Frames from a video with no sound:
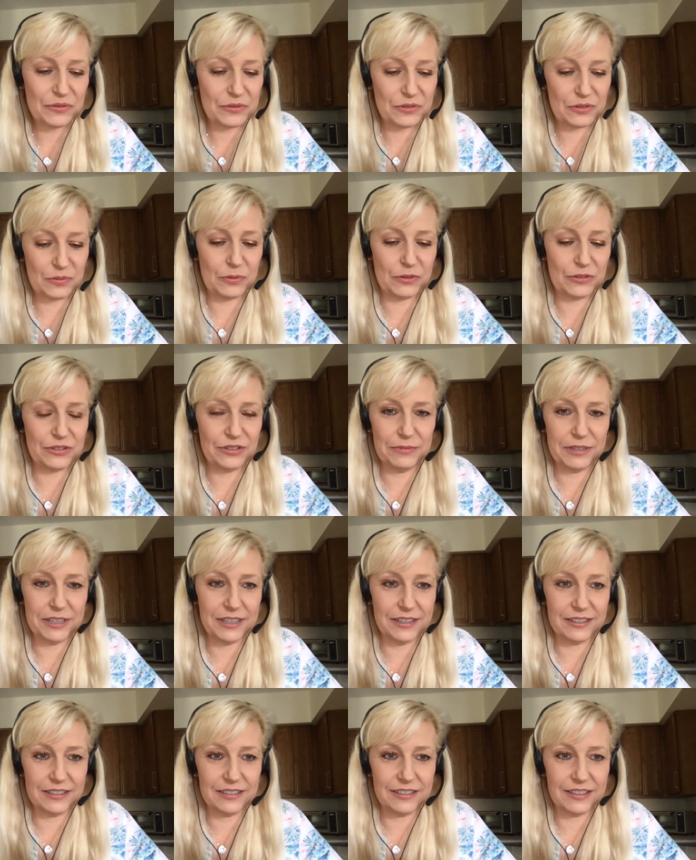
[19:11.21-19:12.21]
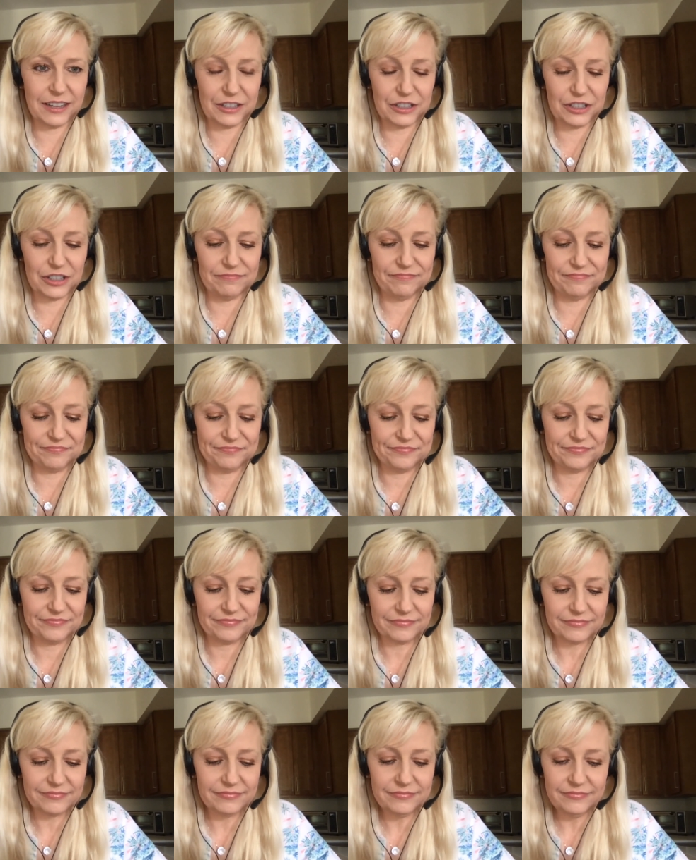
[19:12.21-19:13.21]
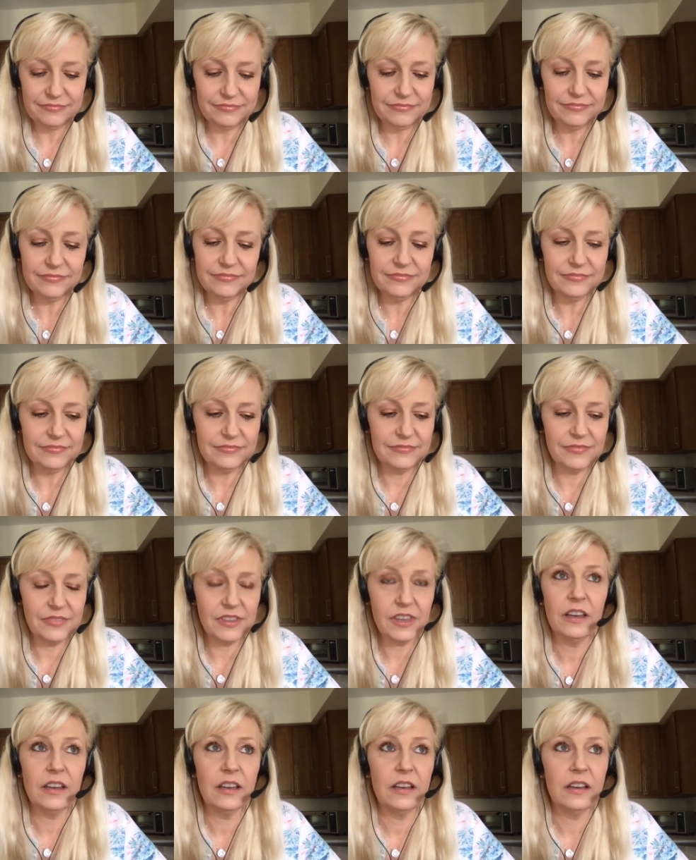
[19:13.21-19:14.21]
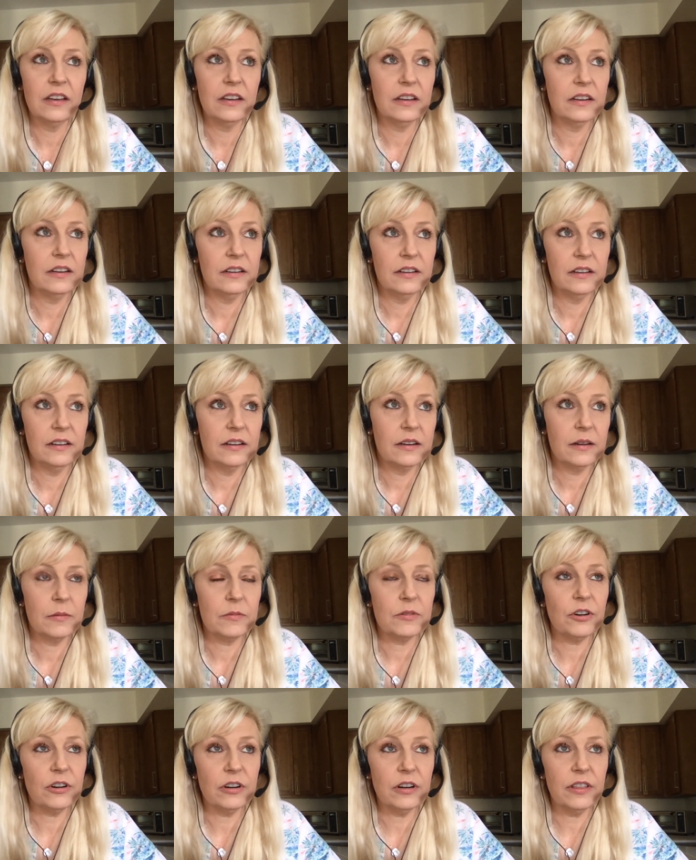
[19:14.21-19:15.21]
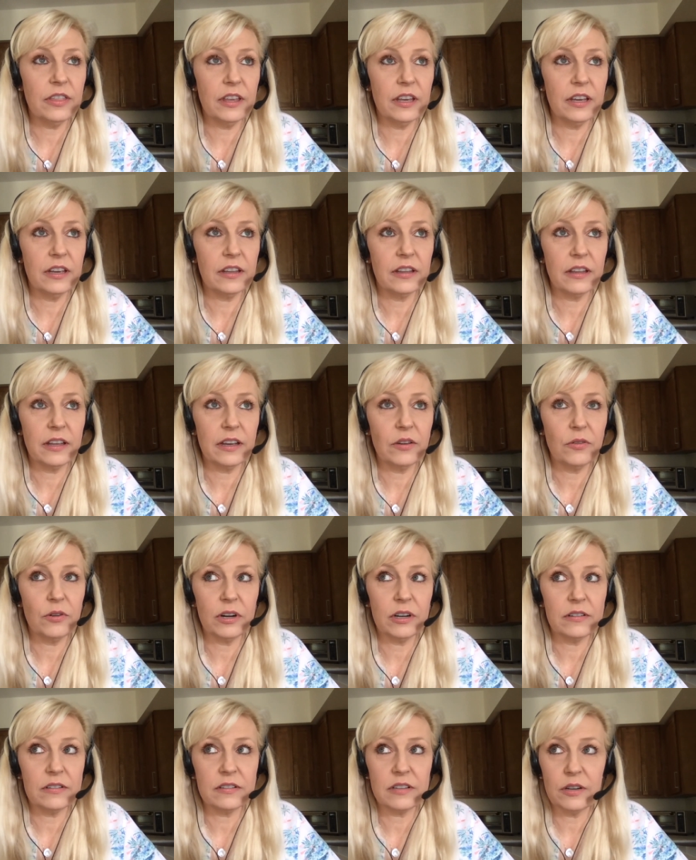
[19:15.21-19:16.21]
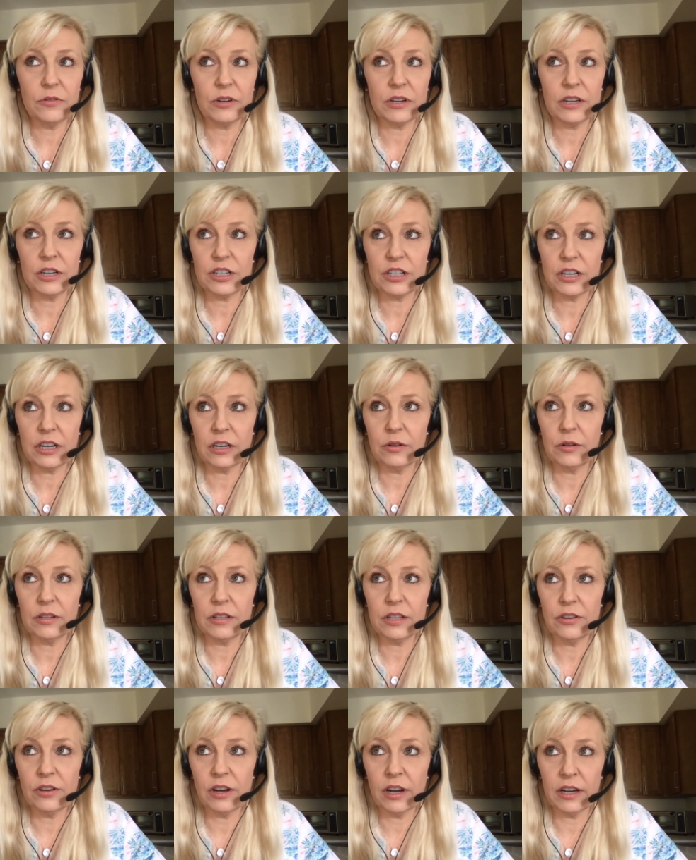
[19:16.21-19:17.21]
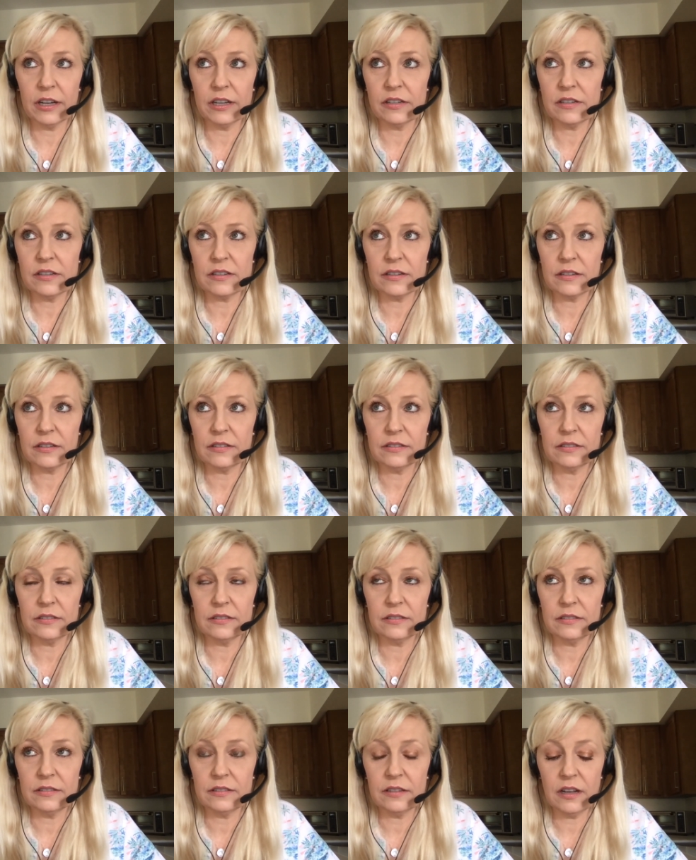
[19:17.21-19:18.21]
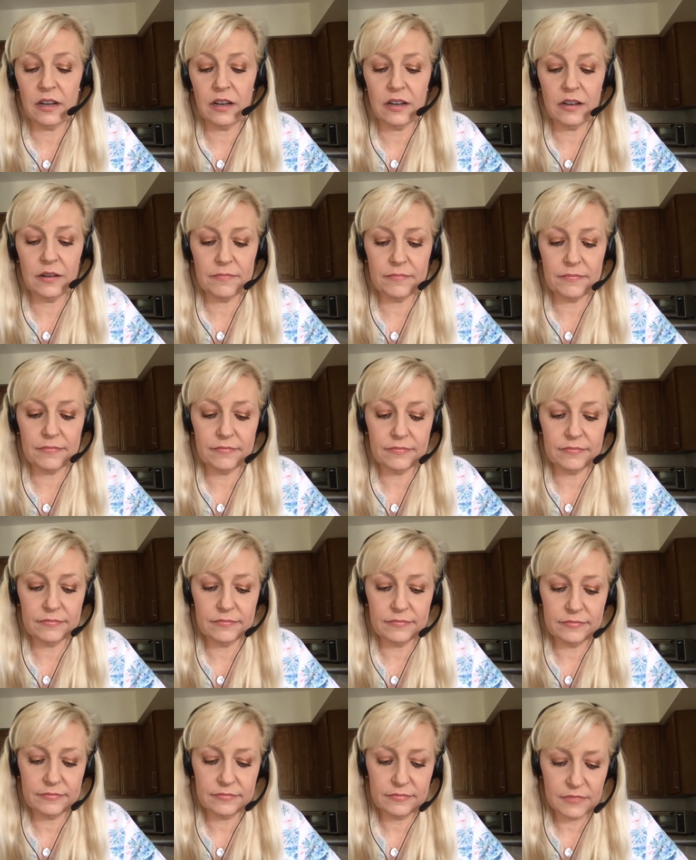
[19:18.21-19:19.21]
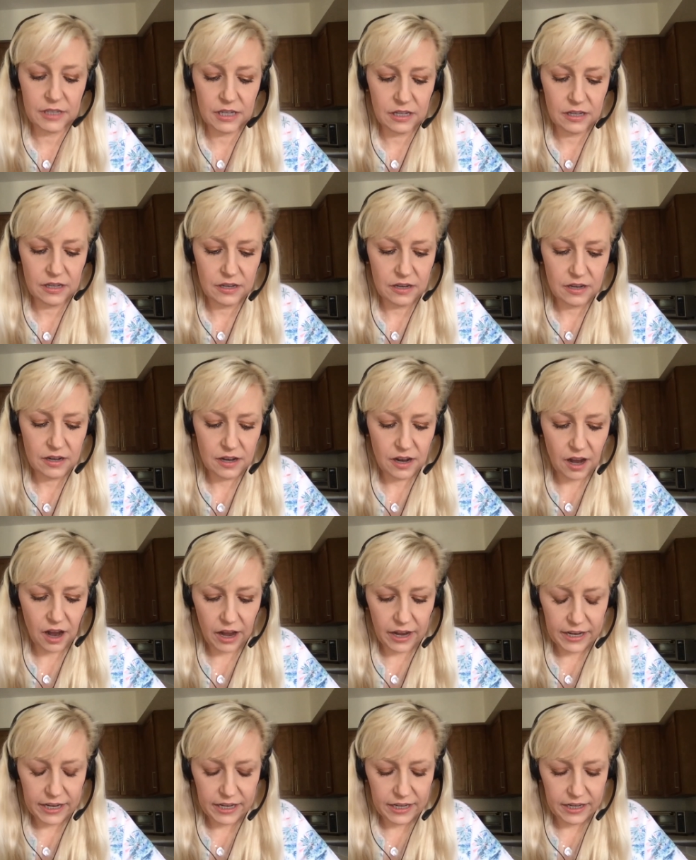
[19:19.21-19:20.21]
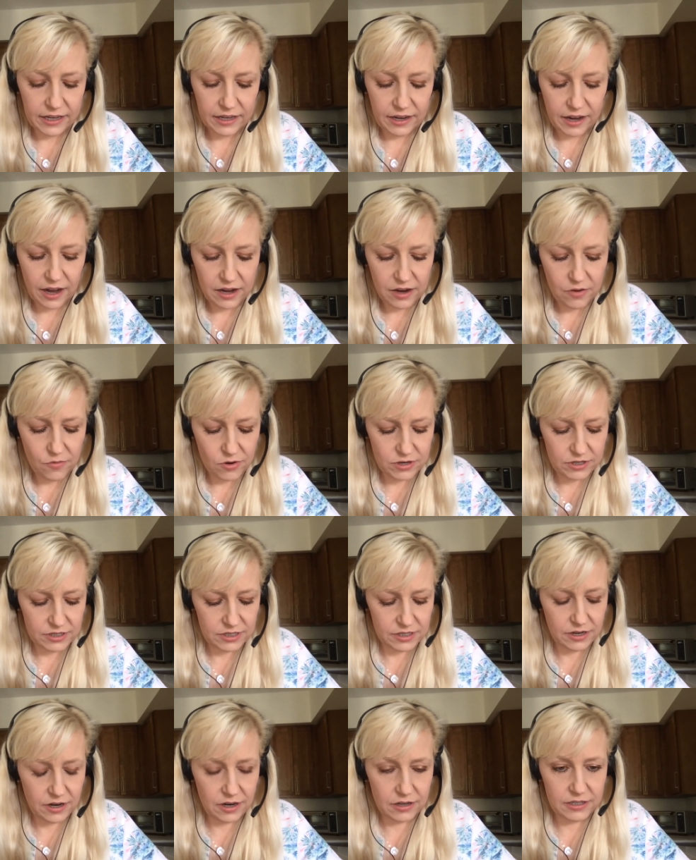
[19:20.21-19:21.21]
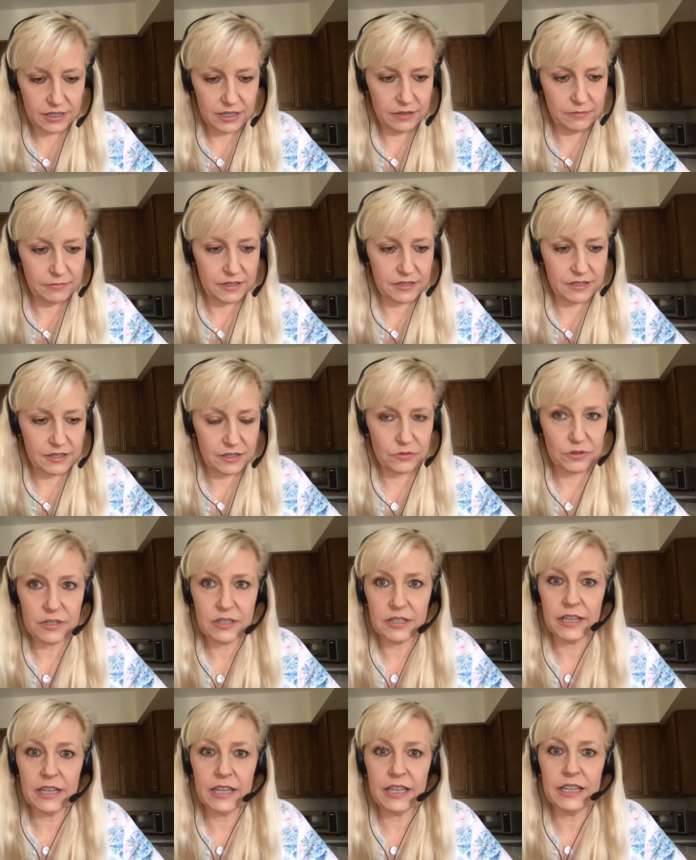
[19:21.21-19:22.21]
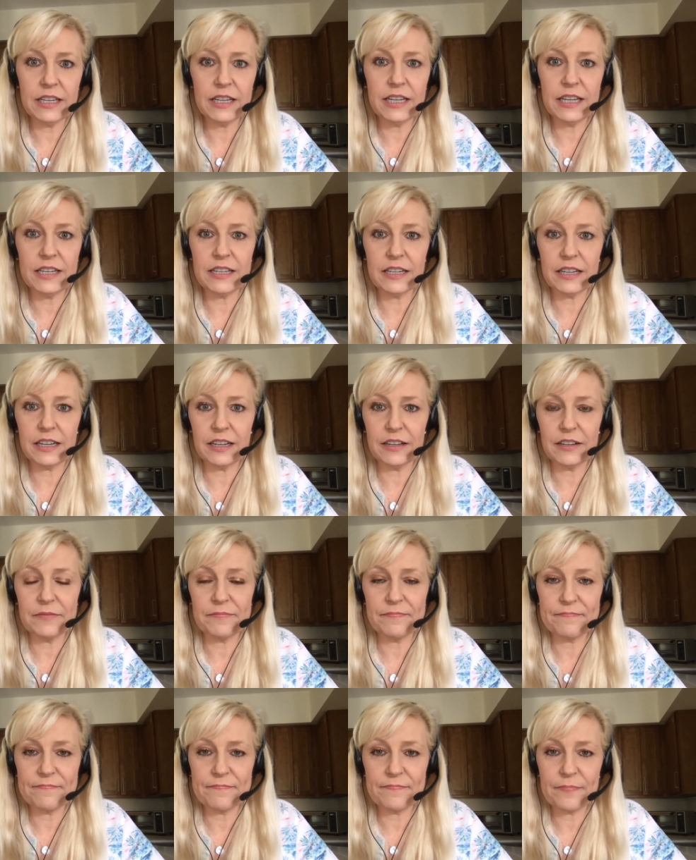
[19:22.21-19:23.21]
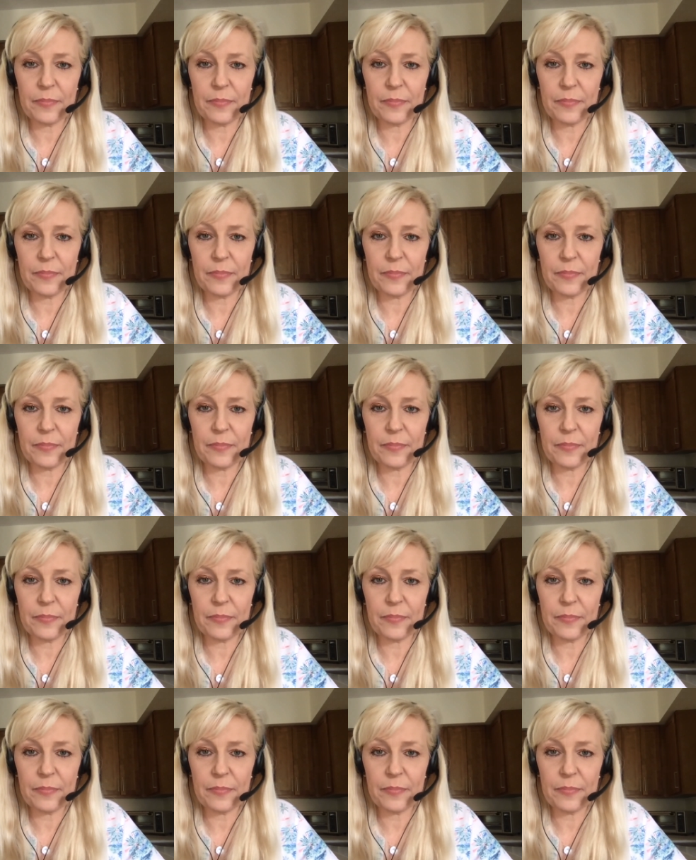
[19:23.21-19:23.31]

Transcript: This was supposed to be a discussion. I'm trying to think like what else I want to share with you guys. Um, I kind of wanted to talk to him because it was, he, he did a,